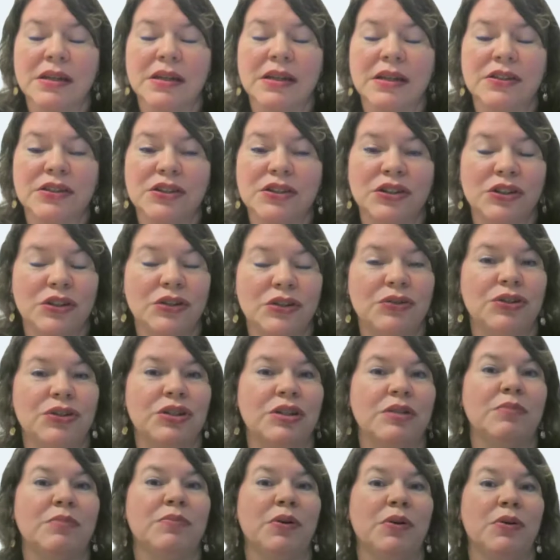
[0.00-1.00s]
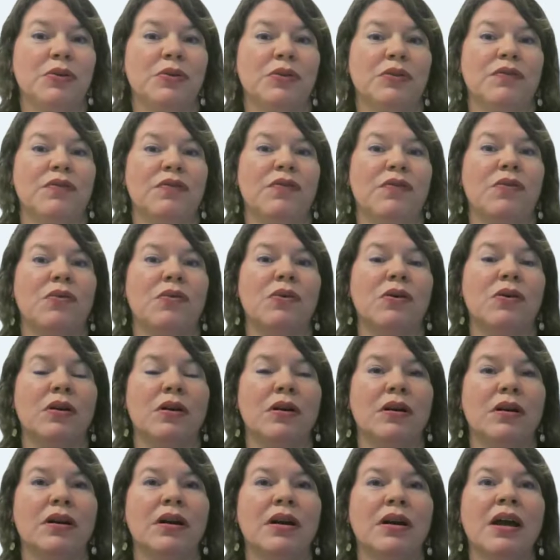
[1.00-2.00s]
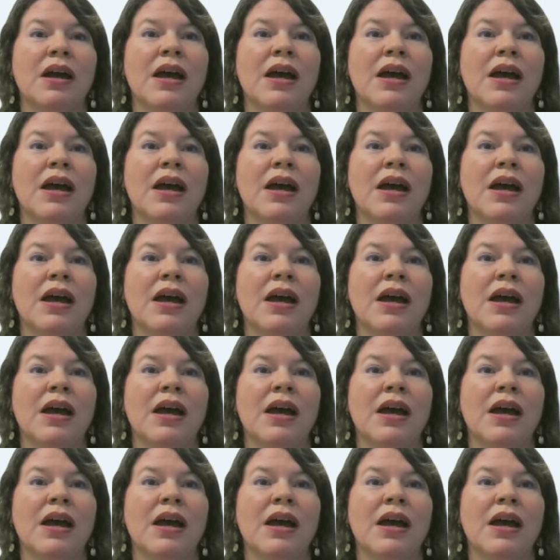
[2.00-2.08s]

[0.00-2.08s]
institution, both for